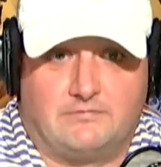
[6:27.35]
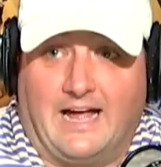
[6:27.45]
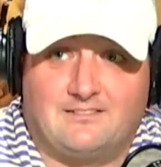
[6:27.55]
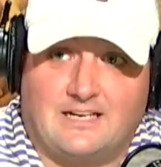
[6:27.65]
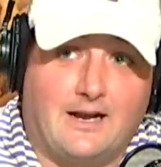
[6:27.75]

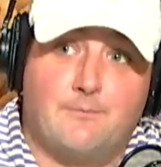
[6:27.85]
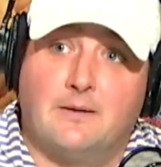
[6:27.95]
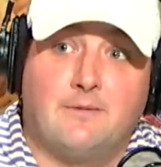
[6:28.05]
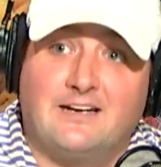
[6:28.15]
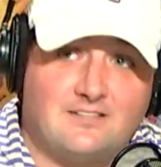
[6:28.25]
That's kind of
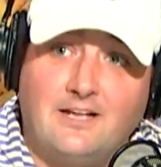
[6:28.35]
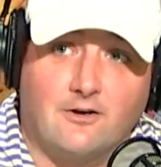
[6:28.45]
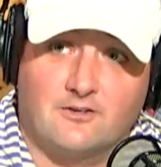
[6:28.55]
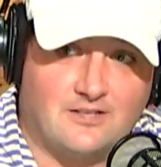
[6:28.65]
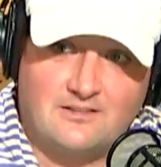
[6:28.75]
been my
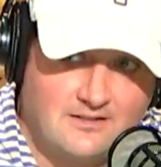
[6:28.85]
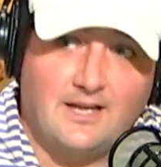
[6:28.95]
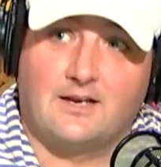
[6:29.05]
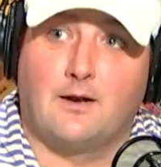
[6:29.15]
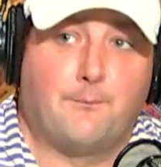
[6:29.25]
tenor since
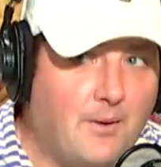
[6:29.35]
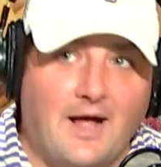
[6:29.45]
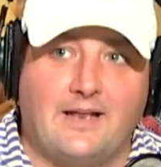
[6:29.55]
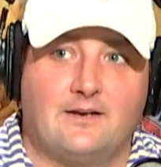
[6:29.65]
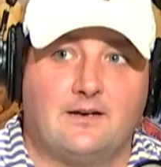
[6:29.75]
then.
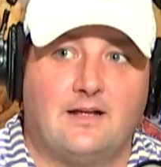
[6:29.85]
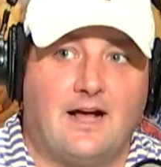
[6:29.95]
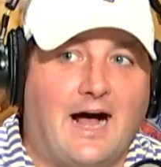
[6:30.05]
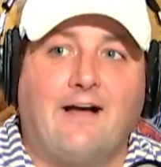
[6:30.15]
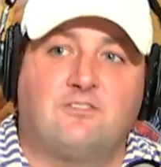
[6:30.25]
But
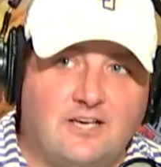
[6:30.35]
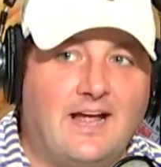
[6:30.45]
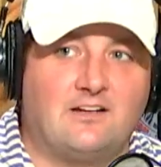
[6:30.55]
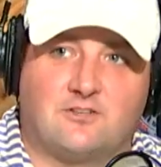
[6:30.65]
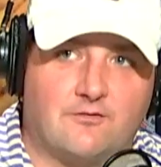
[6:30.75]
I've
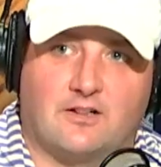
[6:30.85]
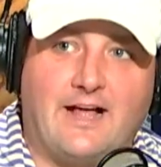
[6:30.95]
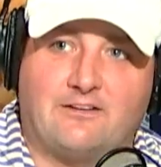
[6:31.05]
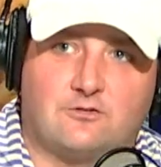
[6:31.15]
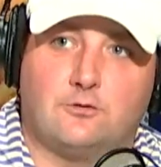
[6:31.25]
changed over the
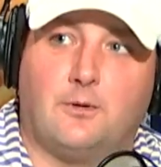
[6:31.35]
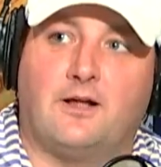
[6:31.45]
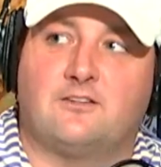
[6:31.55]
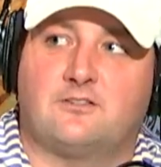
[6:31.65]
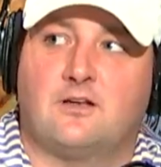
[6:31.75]
last two
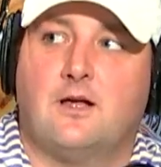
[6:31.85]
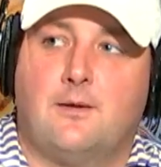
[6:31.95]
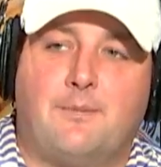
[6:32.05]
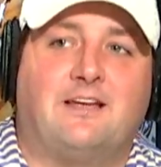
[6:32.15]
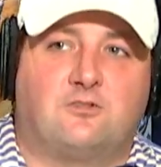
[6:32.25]
months
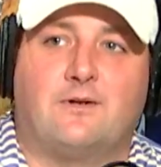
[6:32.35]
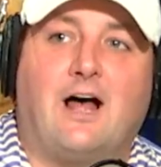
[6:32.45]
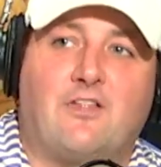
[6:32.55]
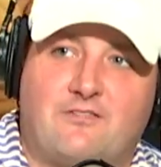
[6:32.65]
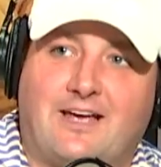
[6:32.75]
based on
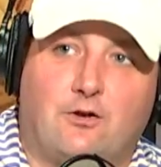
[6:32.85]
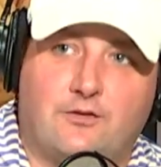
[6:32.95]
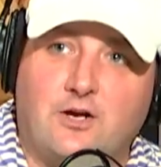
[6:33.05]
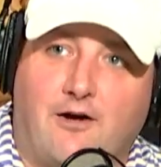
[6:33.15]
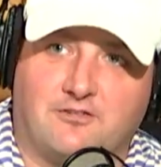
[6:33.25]
how they've
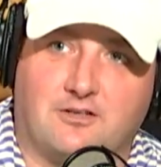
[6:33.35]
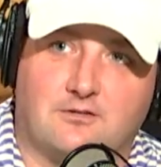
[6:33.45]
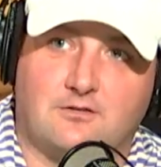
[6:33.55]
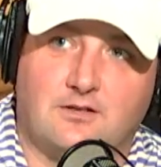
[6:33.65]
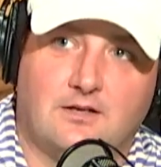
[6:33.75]
handled the
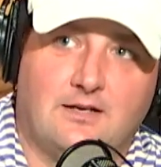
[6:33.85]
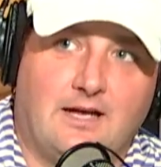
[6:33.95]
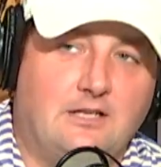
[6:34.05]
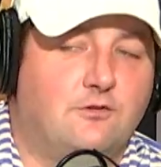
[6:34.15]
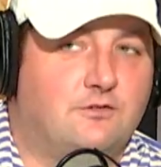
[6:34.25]
offseason.
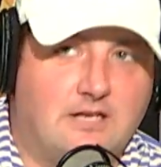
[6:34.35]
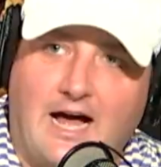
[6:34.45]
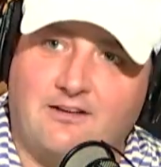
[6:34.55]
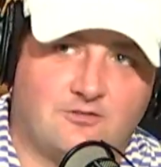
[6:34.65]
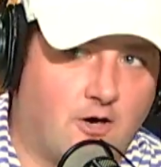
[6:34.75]
And you've
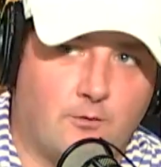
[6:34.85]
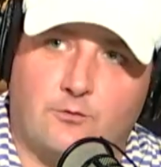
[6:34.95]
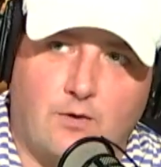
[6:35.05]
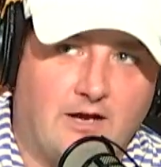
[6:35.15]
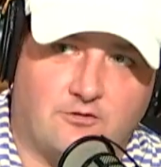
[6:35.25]
got to start
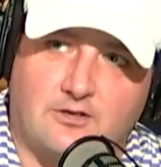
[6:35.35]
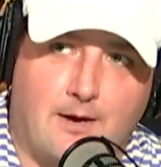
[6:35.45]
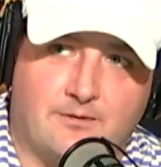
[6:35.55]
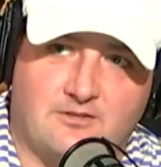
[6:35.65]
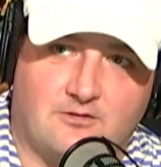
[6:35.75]
with roster
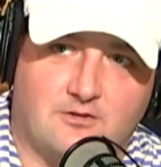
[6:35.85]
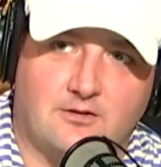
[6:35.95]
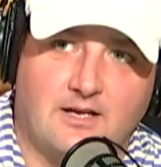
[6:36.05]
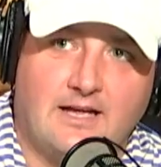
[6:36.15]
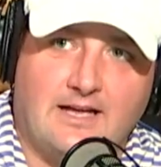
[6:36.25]

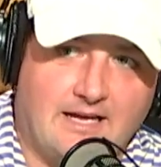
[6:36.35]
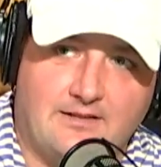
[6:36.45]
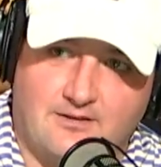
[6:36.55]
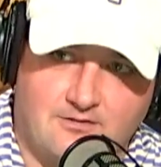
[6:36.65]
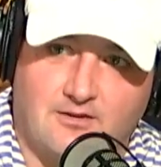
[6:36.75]
composition
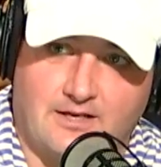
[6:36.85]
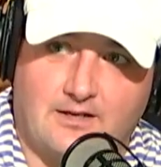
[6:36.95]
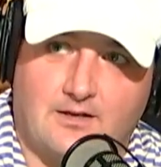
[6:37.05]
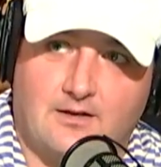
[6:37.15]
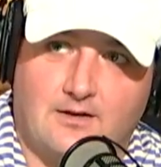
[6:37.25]
in this
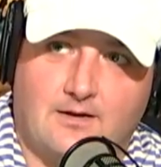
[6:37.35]
league.